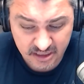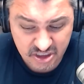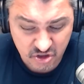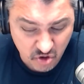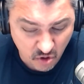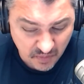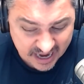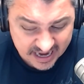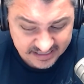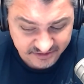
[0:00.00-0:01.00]
You know
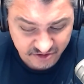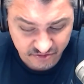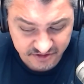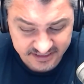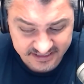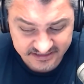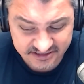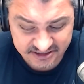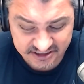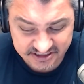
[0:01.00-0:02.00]
my answer to
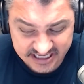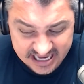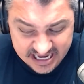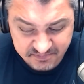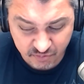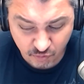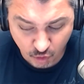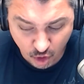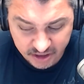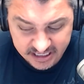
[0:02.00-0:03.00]
this. Just keep
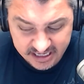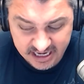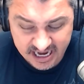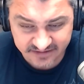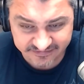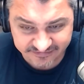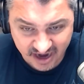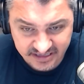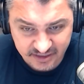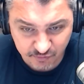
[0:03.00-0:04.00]
working and
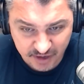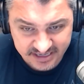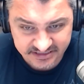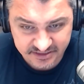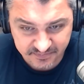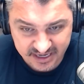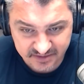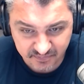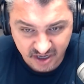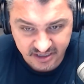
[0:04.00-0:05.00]
finding ways to
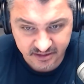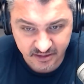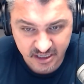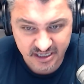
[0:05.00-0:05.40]
make money.